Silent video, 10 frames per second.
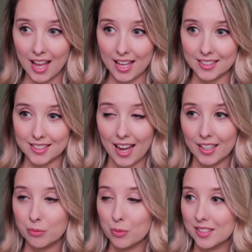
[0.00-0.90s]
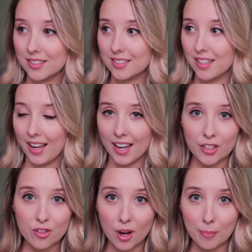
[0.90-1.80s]
His dad was a
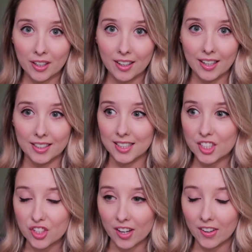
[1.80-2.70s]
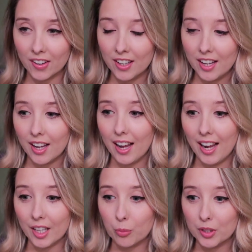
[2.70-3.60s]
hedge trimmer and a ditch digger.
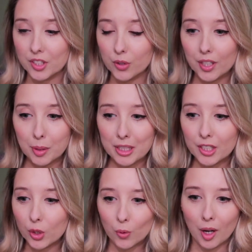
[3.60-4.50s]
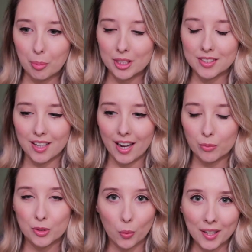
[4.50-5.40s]
And when Sawney Bean grew up, his
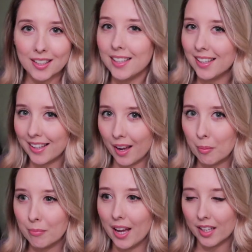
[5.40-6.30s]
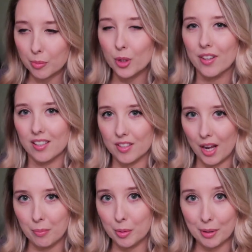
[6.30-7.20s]
dad was quite keen to get him in about this
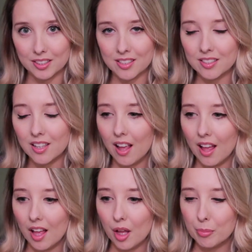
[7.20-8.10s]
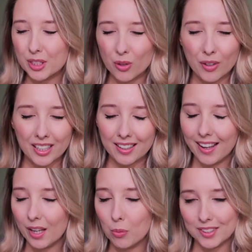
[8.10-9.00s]
family business. But
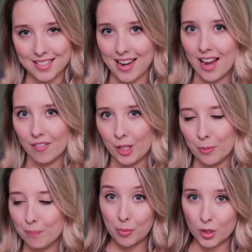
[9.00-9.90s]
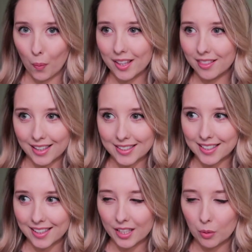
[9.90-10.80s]
Sawney wasn't having it. He was quite
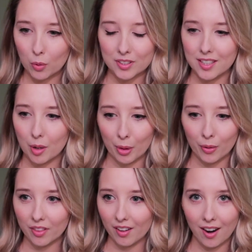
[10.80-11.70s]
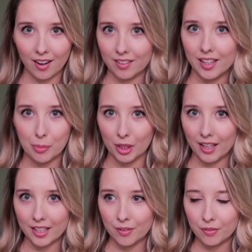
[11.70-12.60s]
lazy. He wasn't about the hard labour
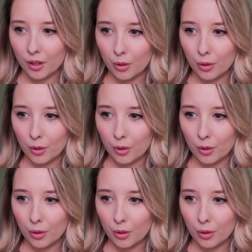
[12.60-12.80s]
life.